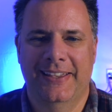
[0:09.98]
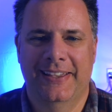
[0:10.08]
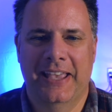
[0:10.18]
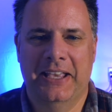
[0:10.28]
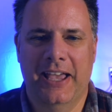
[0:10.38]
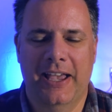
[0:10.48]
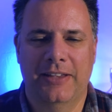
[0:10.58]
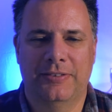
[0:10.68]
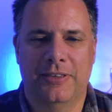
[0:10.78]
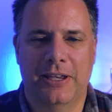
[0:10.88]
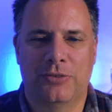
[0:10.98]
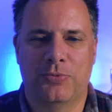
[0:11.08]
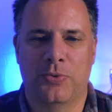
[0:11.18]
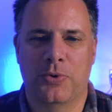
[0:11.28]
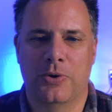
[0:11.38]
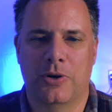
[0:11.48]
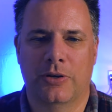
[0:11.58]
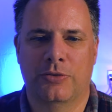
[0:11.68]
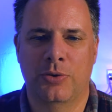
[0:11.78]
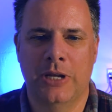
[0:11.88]
Hey guys, thanks for
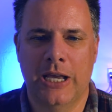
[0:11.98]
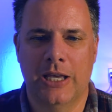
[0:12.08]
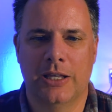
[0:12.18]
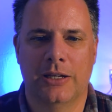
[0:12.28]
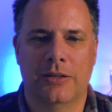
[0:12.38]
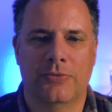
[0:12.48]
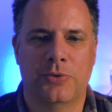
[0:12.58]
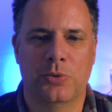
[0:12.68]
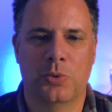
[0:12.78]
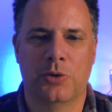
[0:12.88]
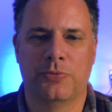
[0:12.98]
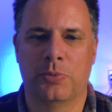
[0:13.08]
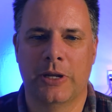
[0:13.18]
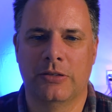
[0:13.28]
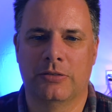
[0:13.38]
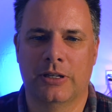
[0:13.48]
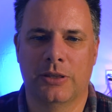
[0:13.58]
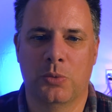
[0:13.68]
tuning in for the Word for Wednesday.